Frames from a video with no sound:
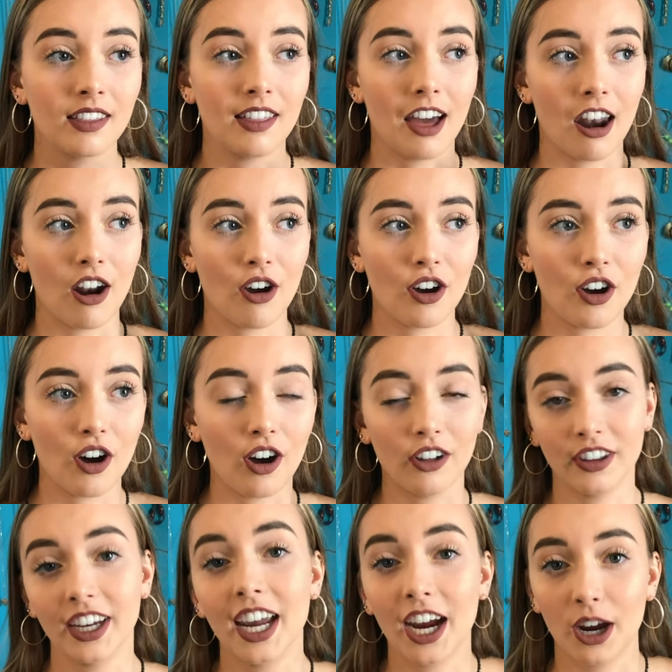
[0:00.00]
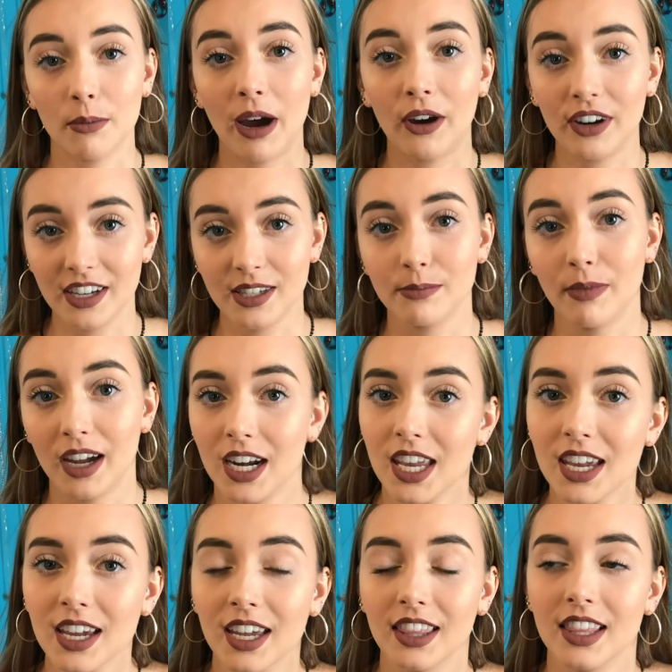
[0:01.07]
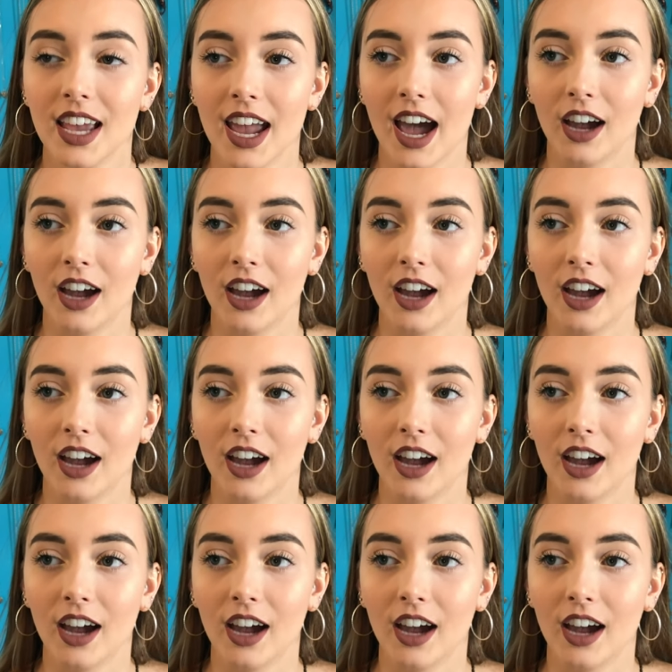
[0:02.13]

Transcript: that all they care about is money and they